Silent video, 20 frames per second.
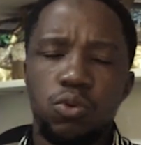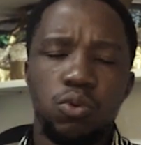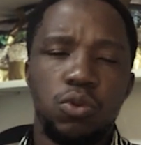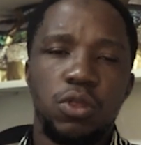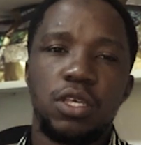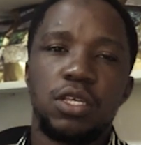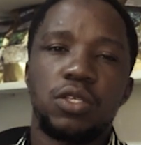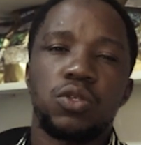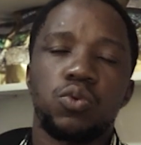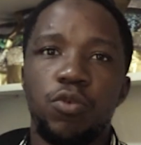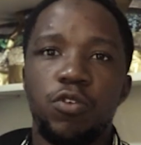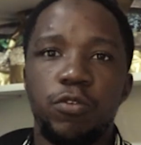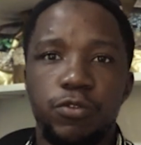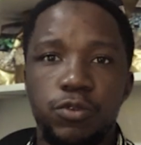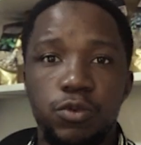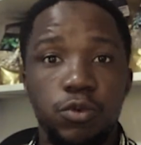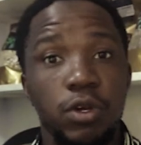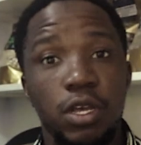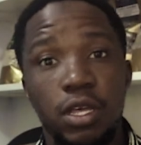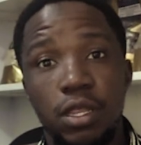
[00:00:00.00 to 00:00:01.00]
two things
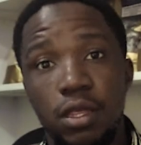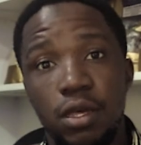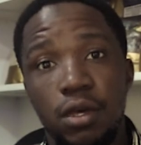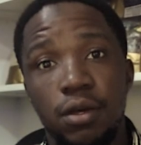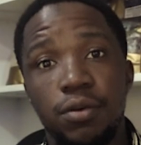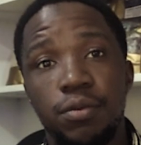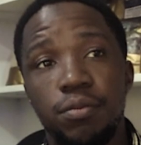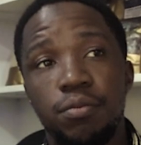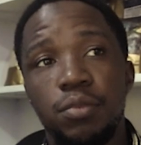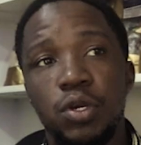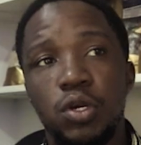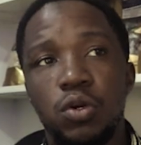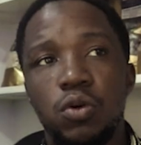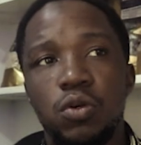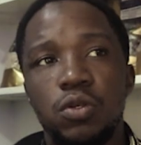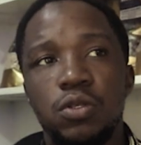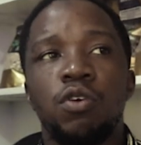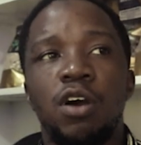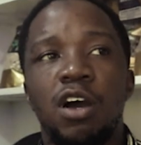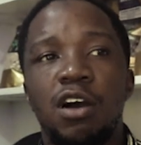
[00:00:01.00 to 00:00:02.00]
move together
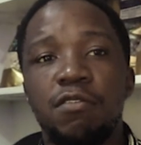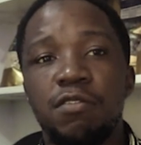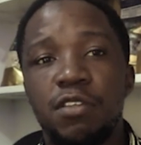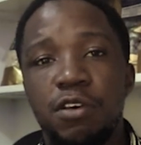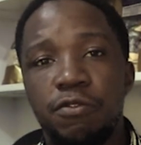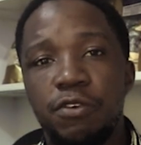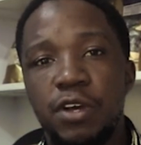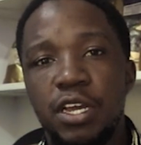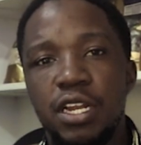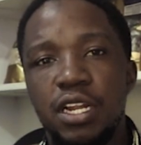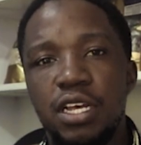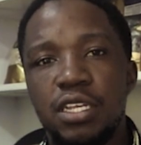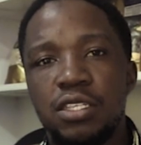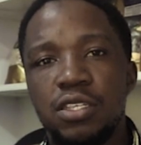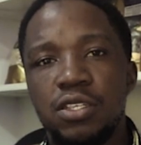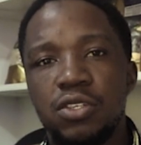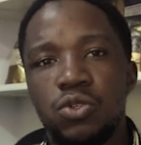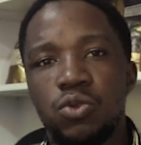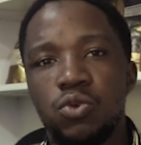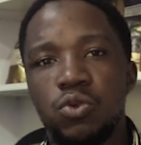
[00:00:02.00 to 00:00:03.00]
because you have the
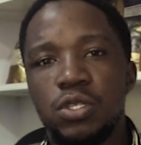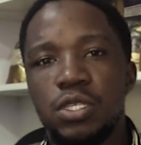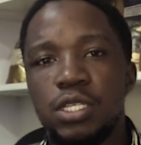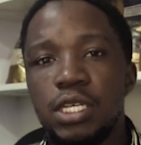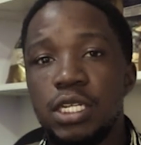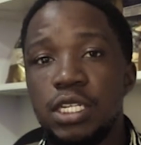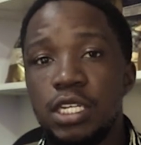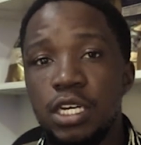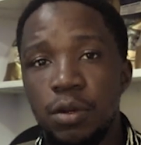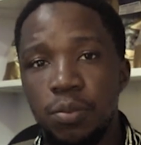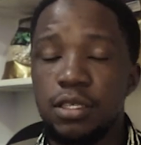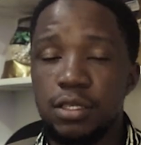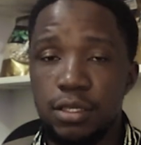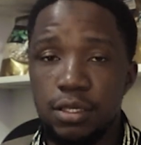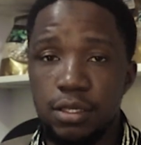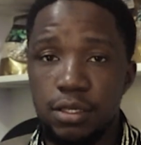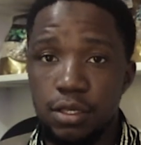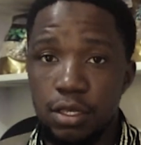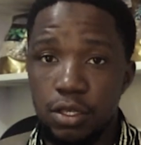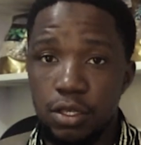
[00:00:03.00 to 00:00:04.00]
finances to set up this